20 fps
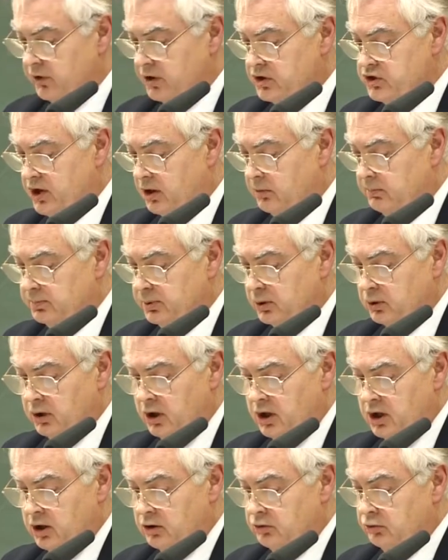for
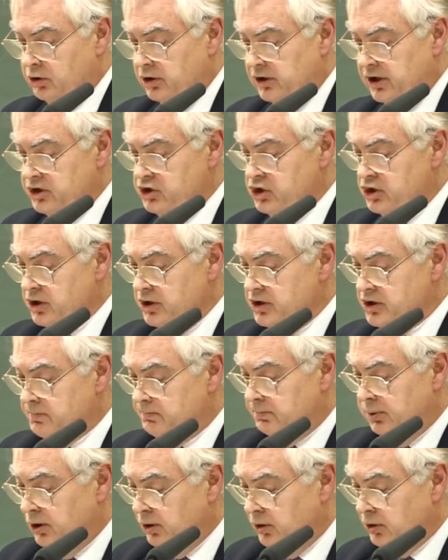example, religious
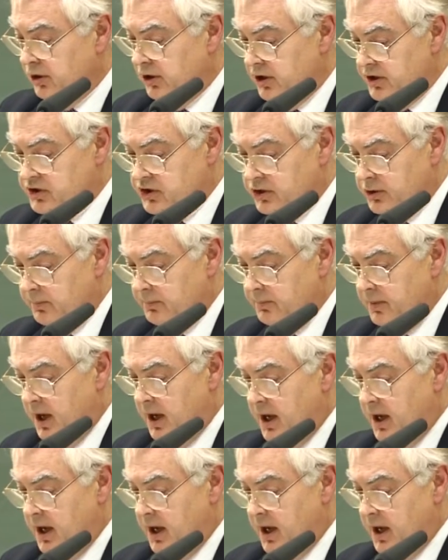pluralism.